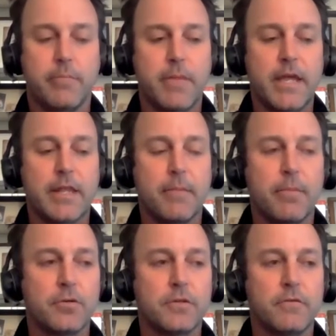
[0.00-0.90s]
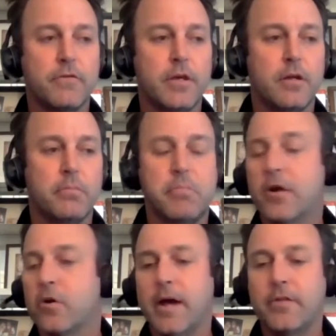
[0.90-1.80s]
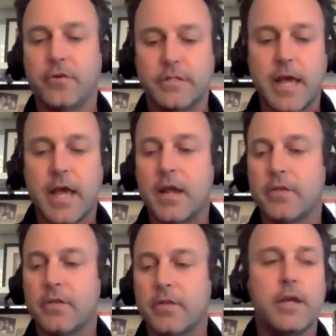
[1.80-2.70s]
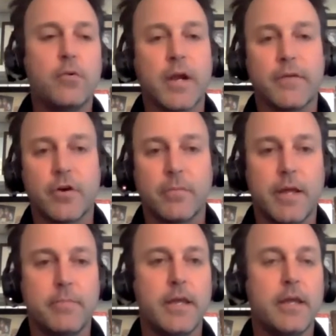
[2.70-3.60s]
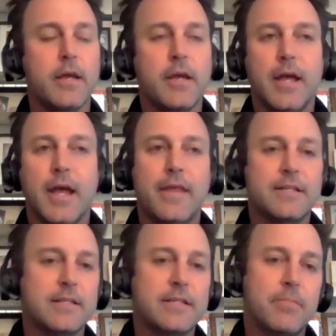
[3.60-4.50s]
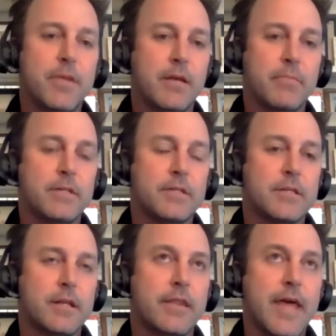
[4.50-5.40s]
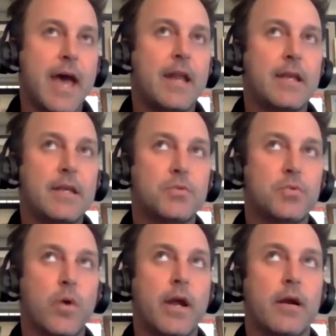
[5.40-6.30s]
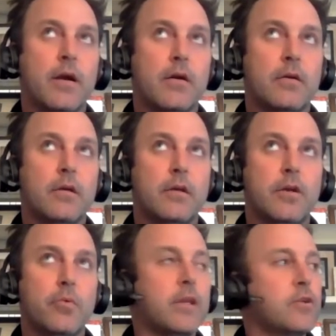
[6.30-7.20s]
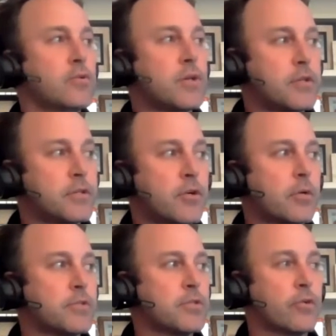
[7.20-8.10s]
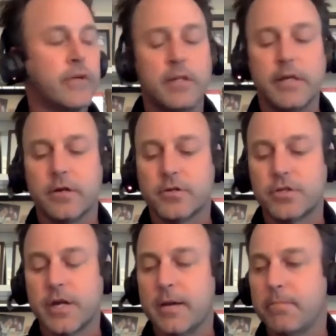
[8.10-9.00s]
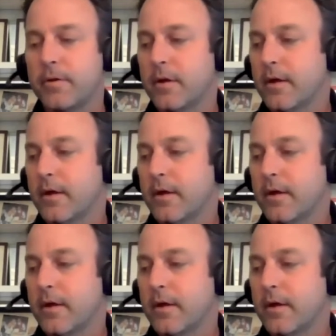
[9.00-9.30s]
making that person feel better about their day, their week, whatever it may be. And that's the same thing in business. And that is where, we could use all the terms servant leadership,